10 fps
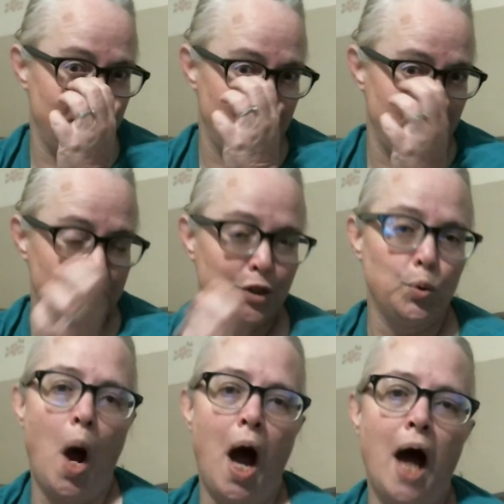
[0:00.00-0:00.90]

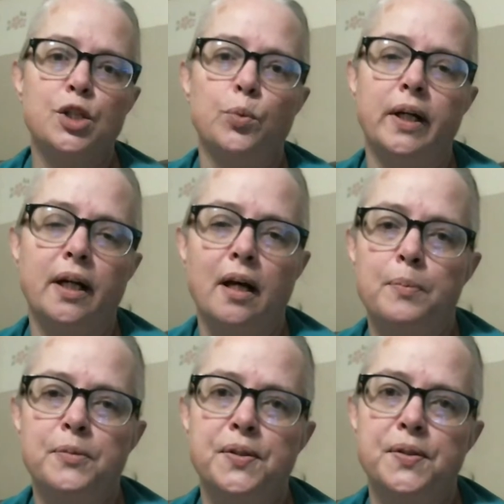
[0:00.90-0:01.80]
swatch when it
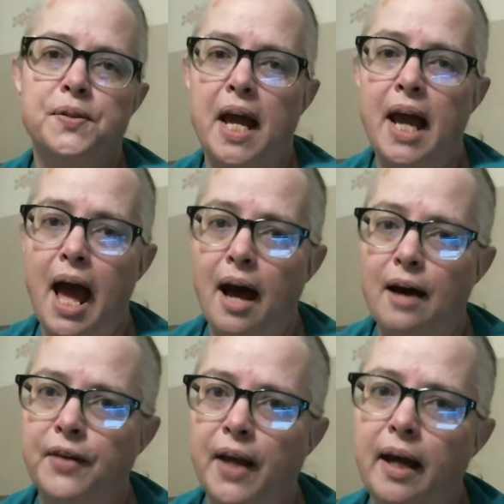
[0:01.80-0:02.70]
comes to, say,
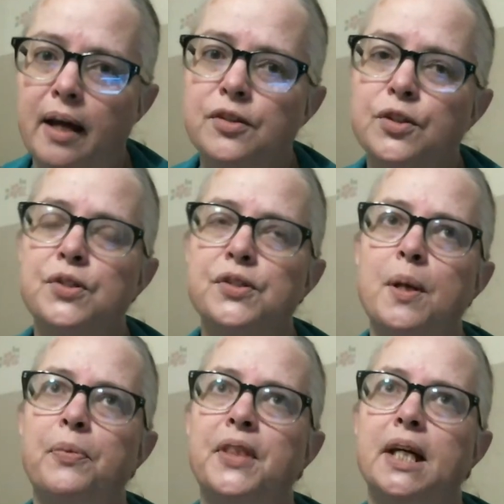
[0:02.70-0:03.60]
Afghans or
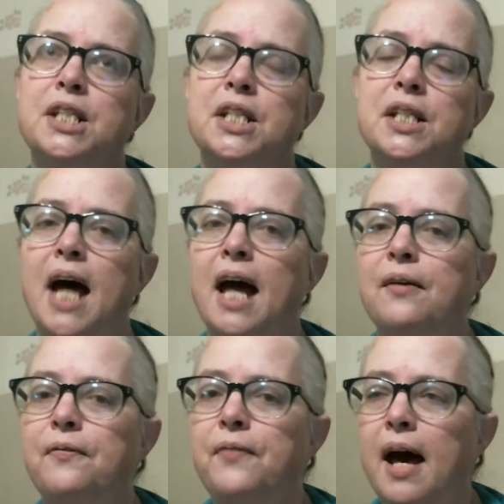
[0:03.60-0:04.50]
something to that
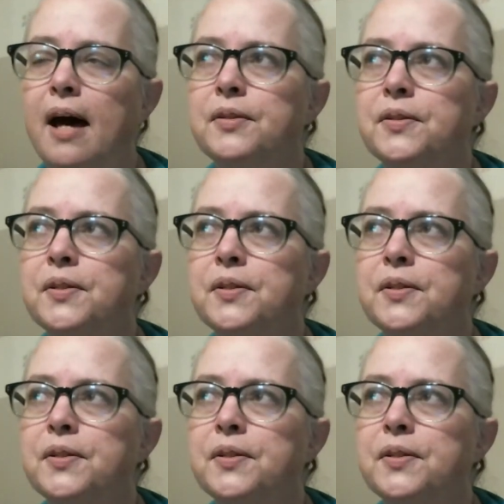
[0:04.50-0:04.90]
effect,